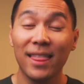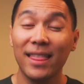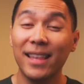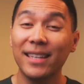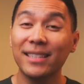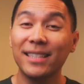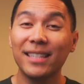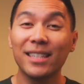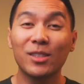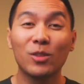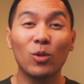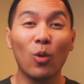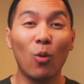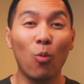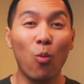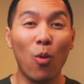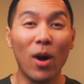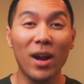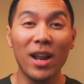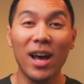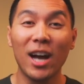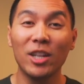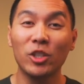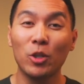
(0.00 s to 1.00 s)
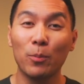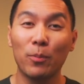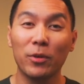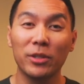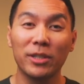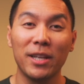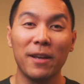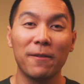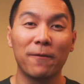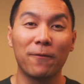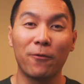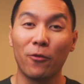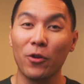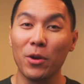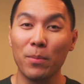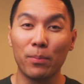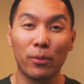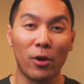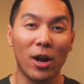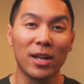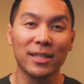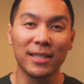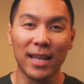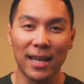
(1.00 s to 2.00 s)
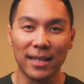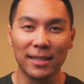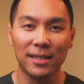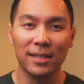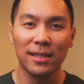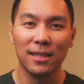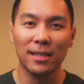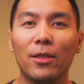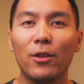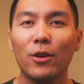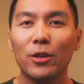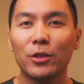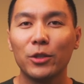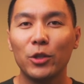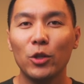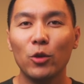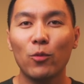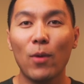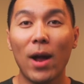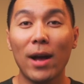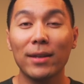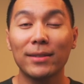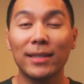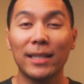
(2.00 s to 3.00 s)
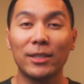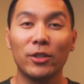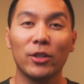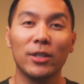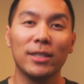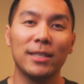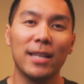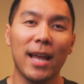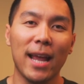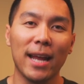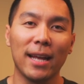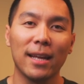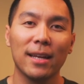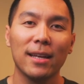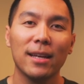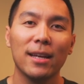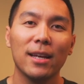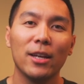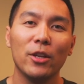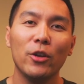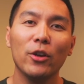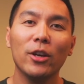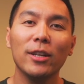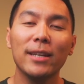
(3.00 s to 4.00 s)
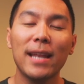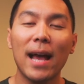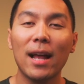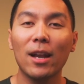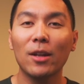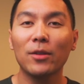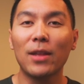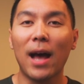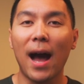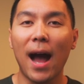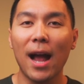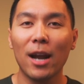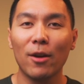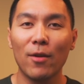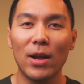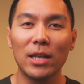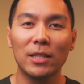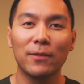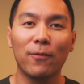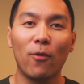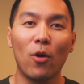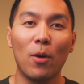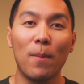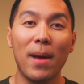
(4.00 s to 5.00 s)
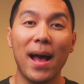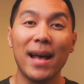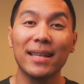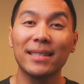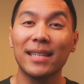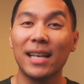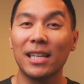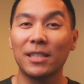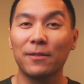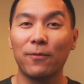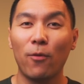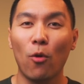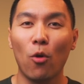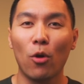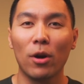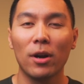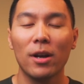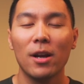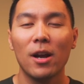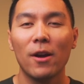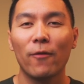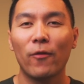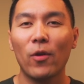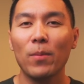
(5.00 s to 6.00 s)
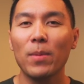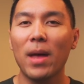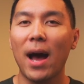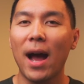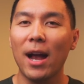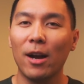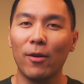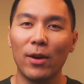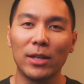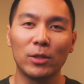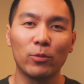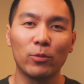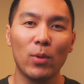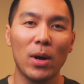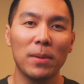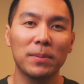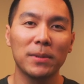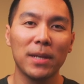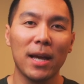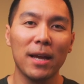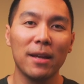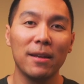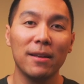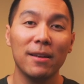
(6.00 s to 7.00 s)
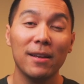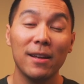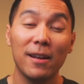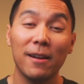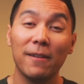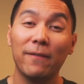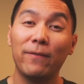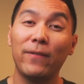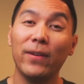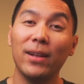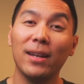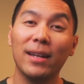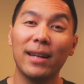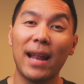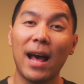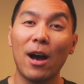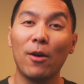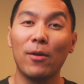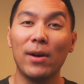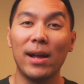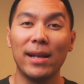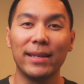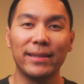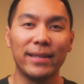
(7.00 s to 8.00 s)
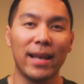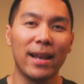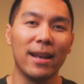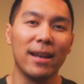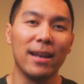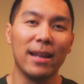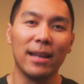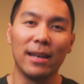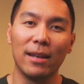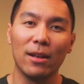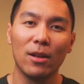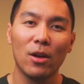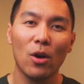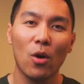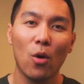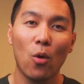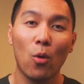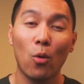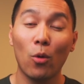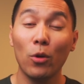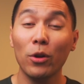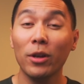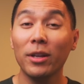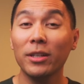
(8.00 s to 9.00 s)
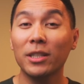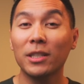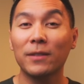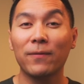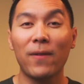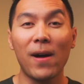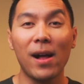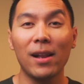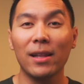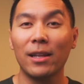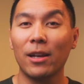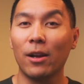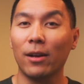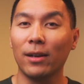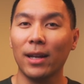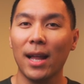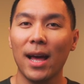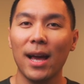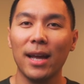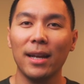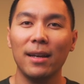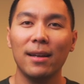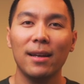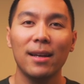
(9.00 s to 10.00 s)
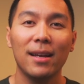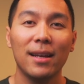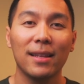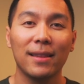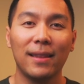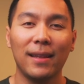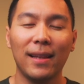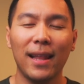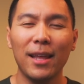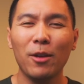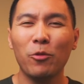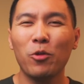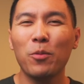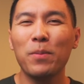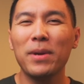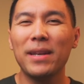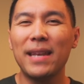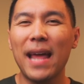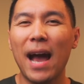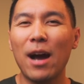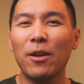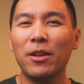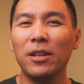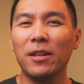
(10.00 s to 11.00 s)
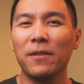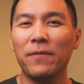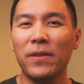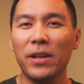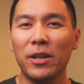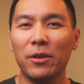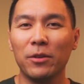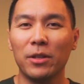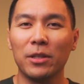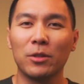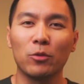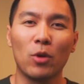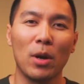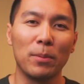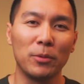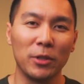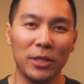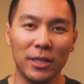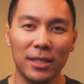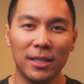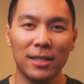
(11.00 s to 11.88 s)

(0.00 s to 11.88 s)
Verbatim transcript: This is a 100% free process. There are two routes that you can take. You can download the IRS form SS4 from the IRS website, fill it out, and send it in. Or you can just file it online. The link will be down in the video description.